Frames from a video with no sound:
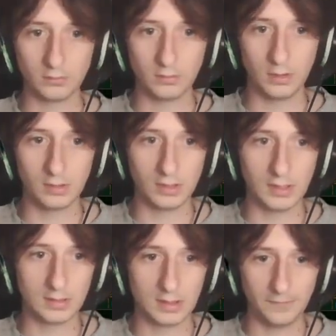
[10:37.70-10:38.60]
Now you're going to
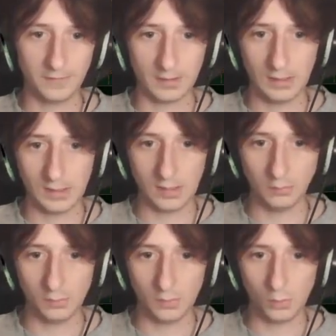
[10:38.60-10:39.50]
get yourself in here.
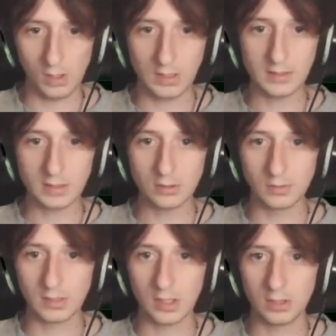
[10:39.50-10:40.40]
What I like to do
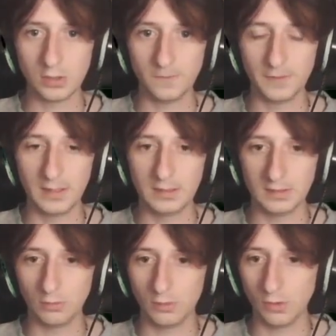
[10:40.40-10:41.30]
is cut off
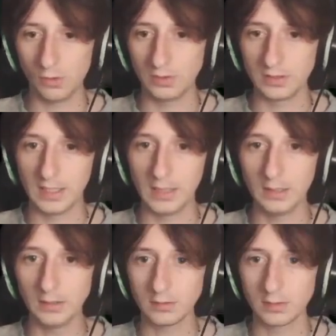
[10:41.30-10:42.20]
these little corners
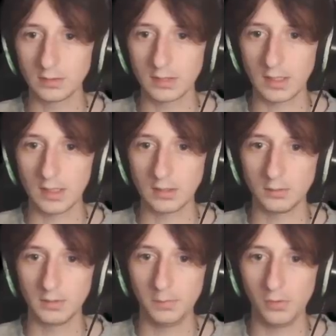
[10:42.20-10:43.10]
here, because they're
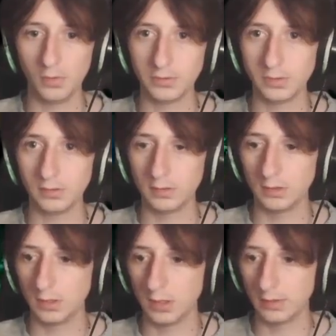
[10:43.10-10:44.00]
going to be important, and
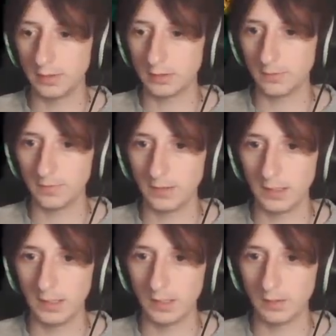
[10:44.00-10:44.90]
you can cut this off
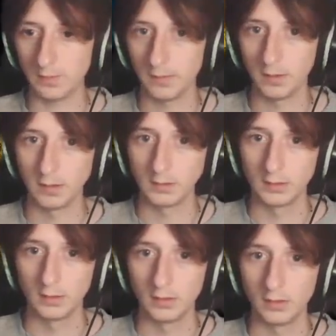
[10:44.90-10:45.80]
here.
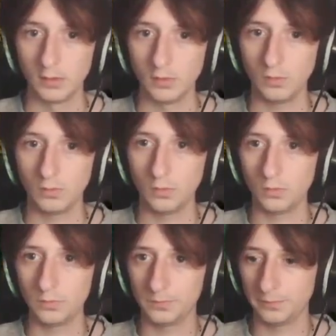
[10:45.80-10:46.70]

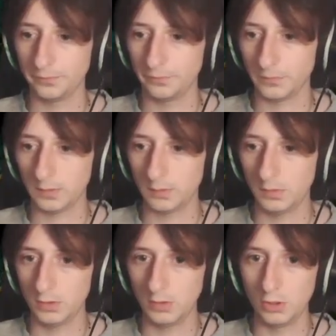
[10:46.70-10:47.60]
What
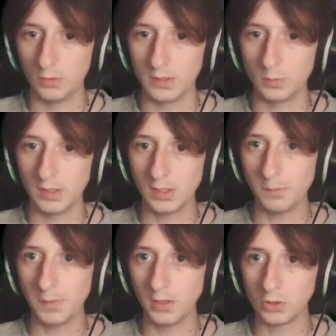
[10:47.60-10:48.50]
I'm going to do is we're going
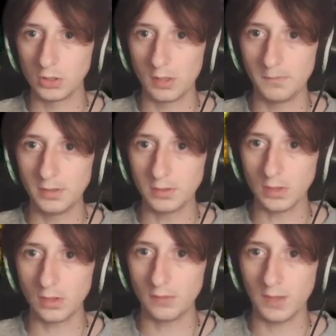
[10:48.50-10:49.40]
to punch
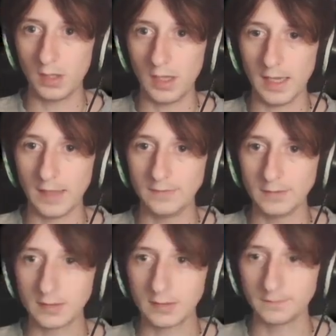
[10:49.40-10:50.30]
numbers of our
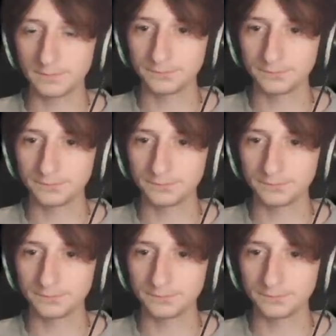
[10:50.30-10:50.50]
ants,